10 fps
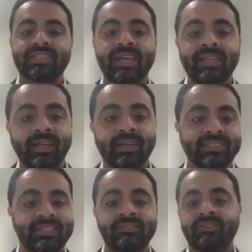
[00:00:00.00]
sailing,
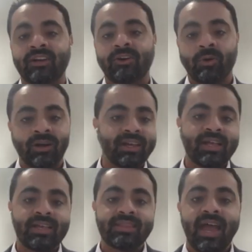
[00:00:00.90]
seafare, or
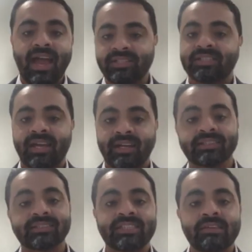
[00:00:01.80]
the
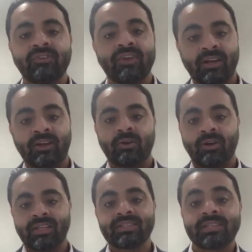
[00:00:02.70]
hashtag seafarer
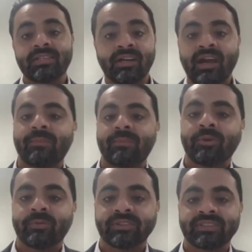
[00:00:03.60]
on Instagram,
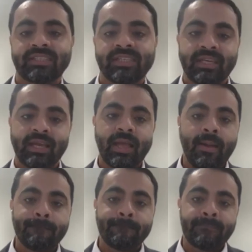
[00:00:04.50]
you will see,
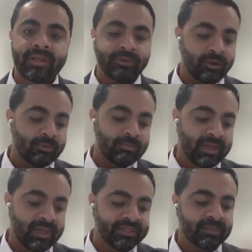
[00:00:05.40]
you know,
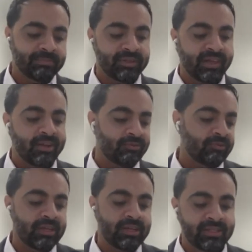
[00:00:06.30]
multiple kind of
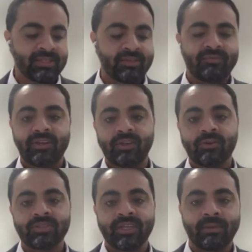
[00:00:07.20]
reels and
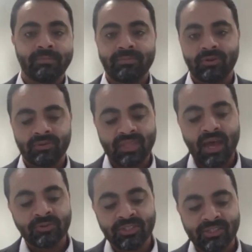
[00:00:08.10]
videos, like, you know,
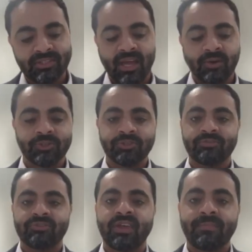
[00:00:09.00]
thousands and thousands
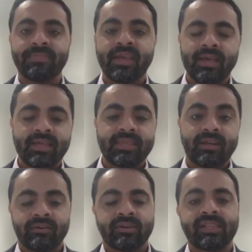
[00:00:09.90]
of them,
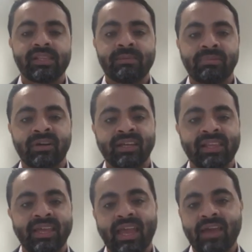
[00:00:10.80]
that really bring
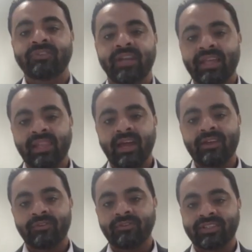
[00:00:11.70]
like everyday
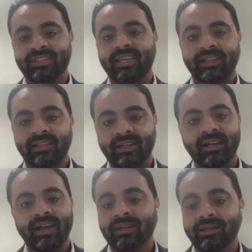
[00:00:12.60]
life of the sailor
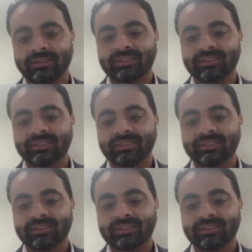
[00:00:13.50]
and